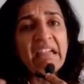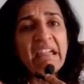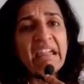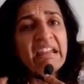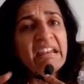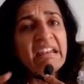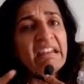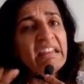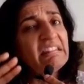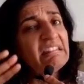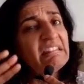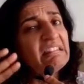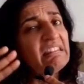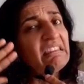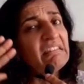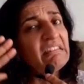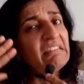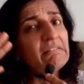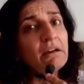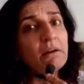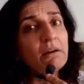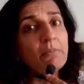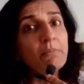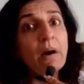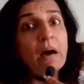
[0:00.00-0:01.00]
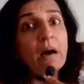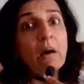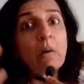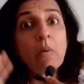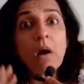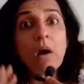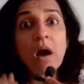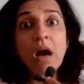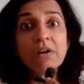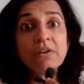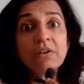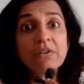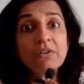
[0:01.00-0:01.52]
Anything
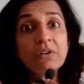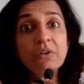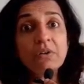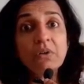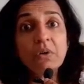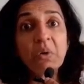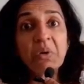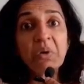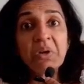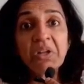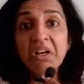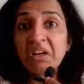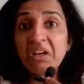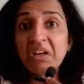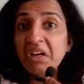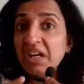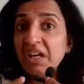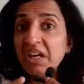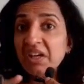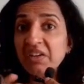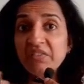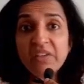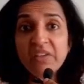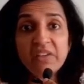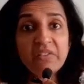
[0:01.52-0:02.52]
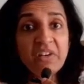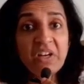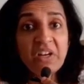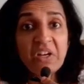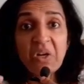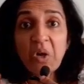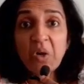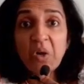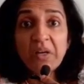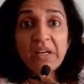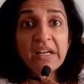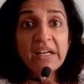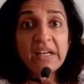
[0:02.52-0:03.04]
above $100, we will
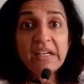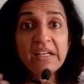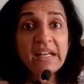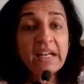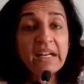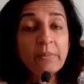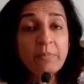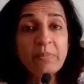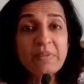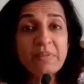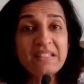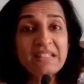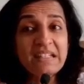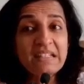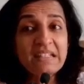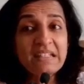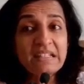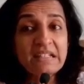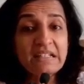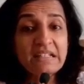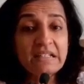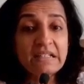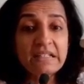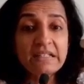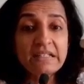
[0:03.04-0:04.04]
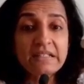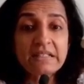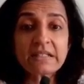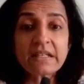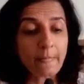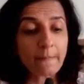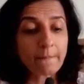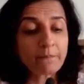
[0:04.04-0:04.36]
not get 10% interest.